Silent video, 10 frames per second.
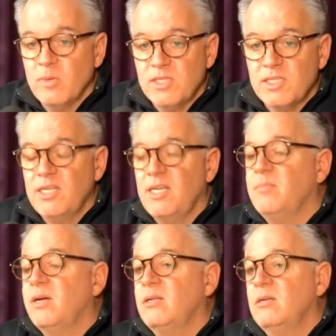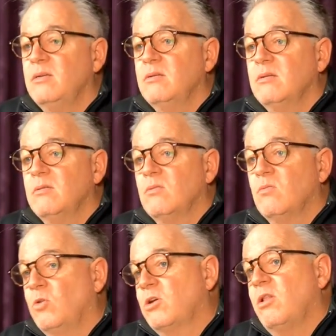city, but
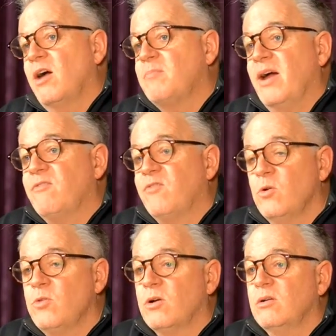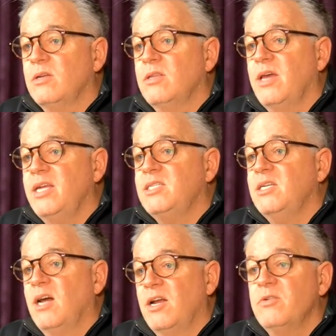roll the clock back further in the
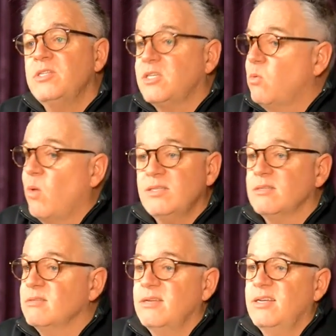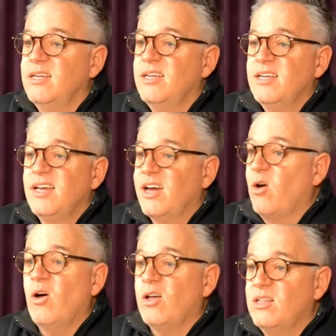1800s, it wasn't at
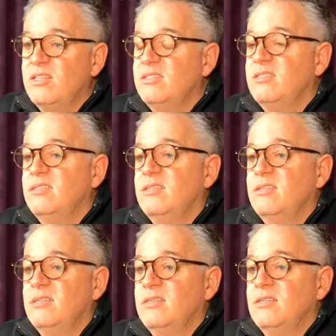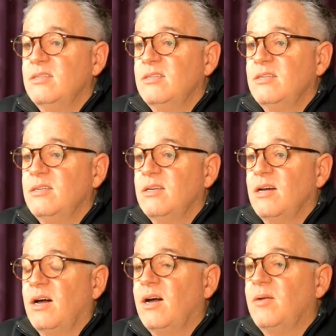all.
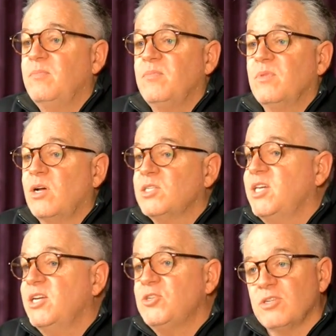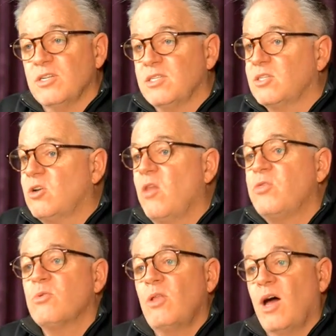Los Angeles has gone
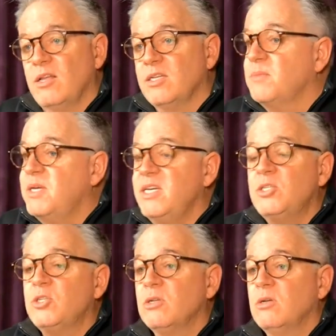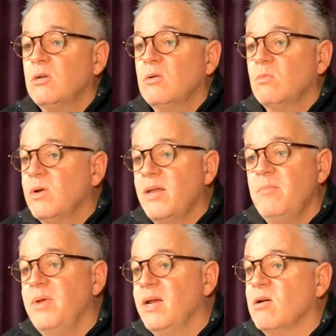through a lot of this. I mean, we're getting
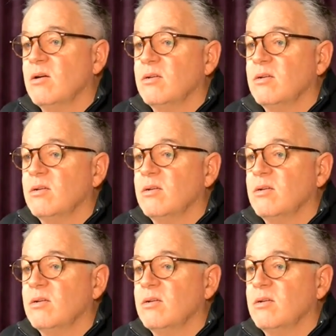bigger.